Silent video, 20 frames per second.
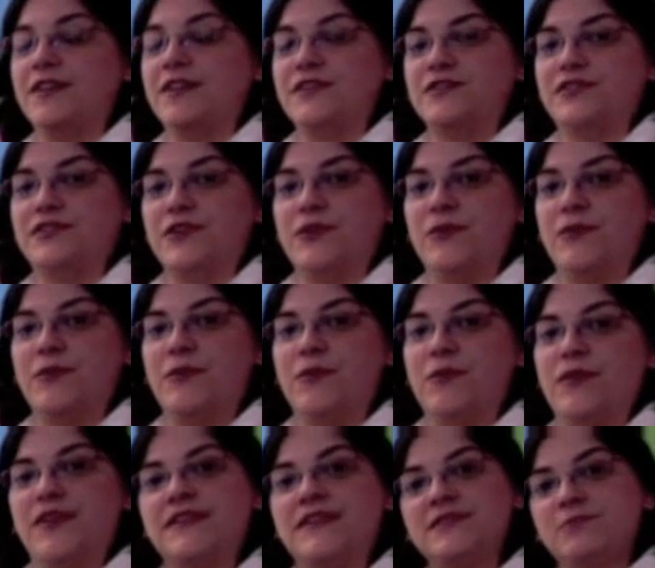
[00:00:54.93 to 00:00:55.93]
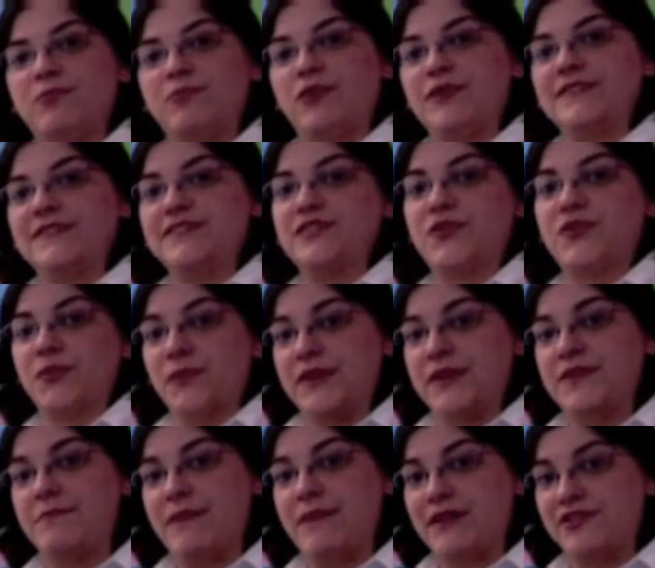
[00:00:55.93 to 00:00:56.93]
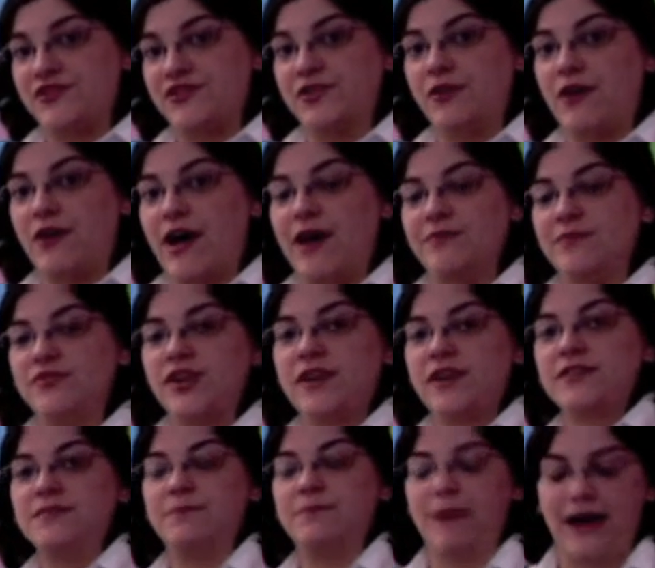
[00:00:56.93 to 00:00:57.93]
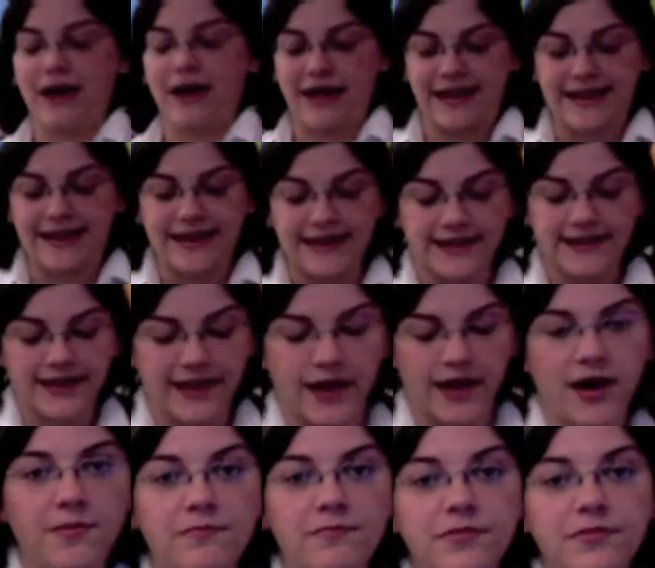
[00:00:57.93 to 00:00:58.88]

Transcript: So this prints three-dimensional objects by heating up